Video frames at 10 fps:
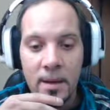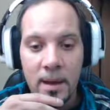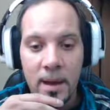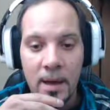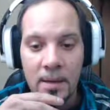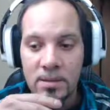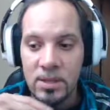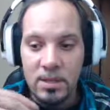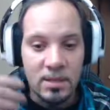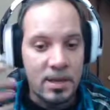And
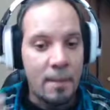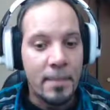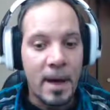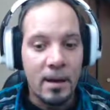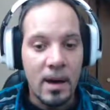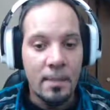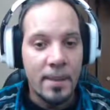since it's come back up,